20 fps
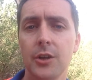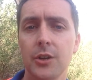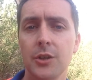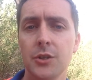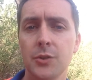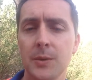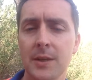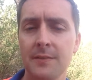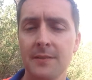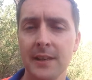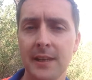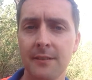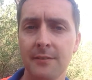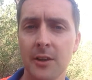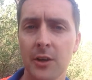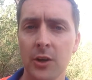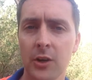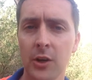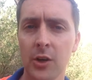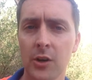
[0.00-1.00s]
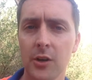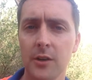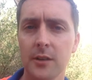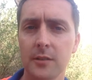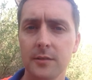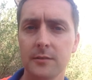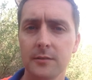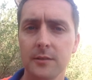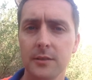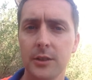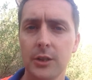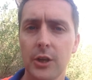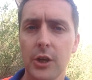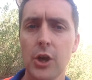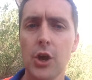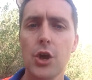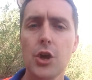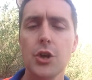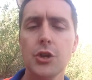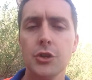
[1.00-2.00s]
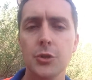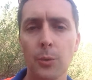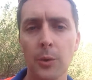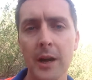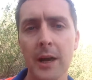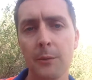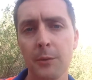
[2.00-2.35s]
to even give it a go. So what